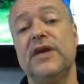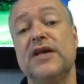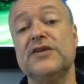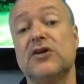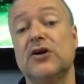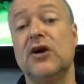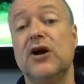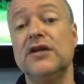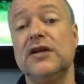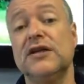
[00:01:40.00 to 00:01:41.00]
has a dog
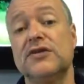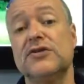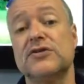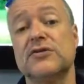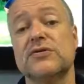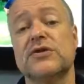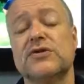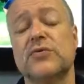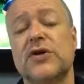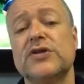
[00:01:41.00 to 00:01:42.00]
on the leash in certain
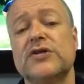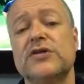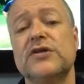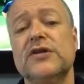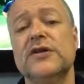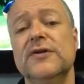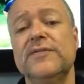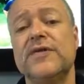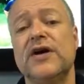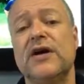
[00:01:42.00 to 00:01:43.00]
situations,
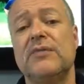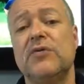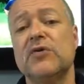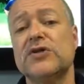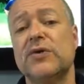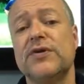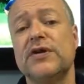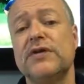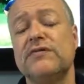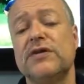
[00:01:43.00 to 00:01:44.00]
more so
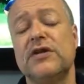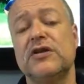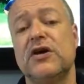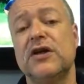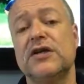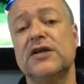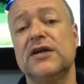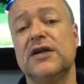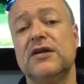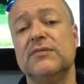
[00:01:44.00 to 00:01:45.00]
than even if the dog
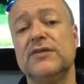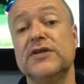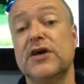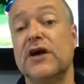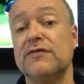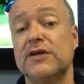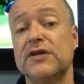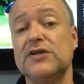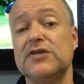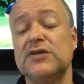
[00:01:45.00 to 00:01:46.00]
is off the
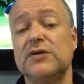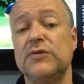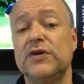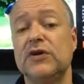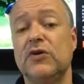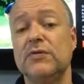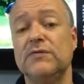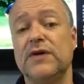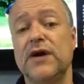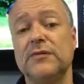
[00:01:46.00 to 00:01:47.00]
leash within the home
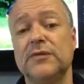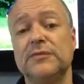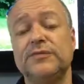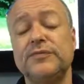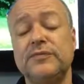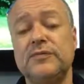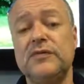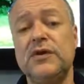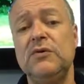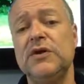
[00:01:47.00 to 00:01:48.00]
environment.
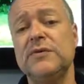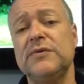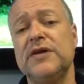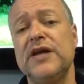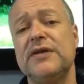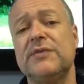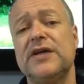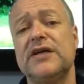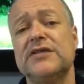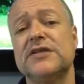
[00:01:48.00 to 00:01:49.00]
Well, again,
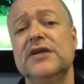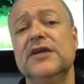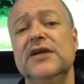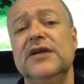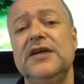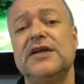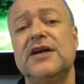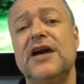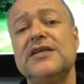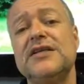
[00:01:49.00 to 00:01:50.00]
because it
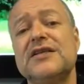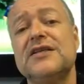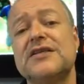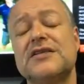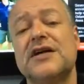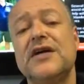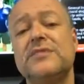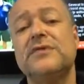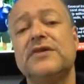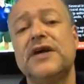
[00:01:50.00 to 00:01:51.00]
ties into this
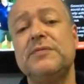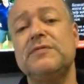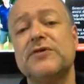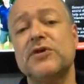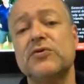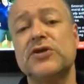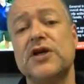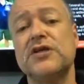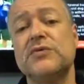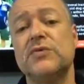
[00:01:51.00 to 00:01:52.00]
type of
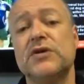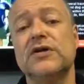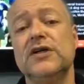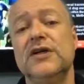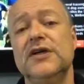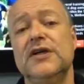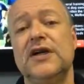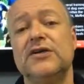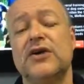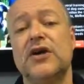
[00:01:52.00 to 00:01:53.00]
association where
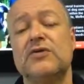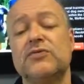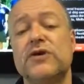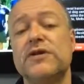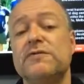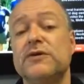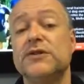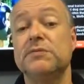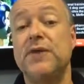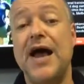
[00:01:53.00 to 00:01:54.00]
a dog really
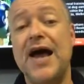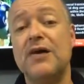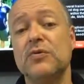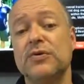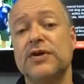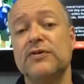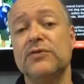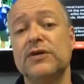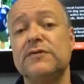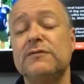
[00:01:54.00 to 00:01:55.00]
feels empowered. They
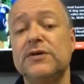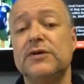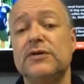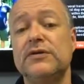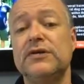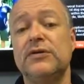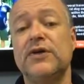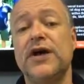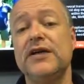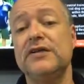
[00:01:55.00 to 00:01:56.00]
really feel,
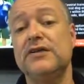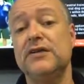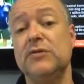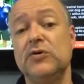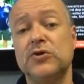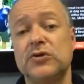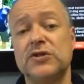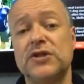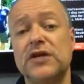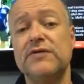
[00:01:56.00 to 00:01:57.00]
tie into the emotional
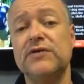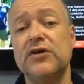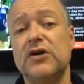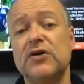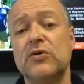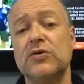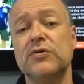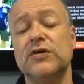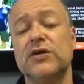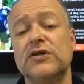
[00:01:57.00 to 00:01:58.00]
state of the dog owner
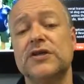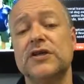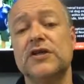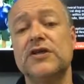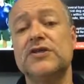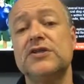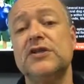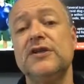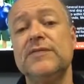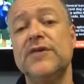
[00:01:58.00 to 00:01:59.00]
when the dog's on the leash.
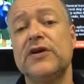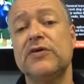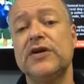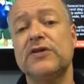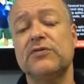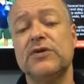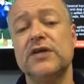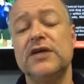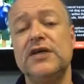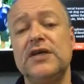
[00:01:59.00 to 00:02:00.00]
It creates a
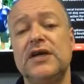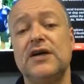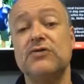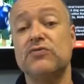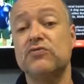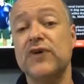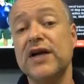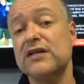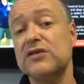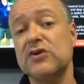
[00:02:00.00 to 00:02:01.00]
really
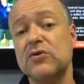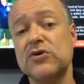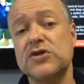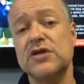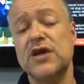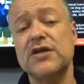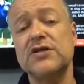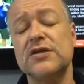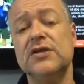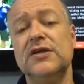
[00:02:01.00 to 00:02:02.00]
direct
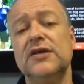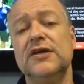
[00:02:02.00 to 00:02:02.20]
association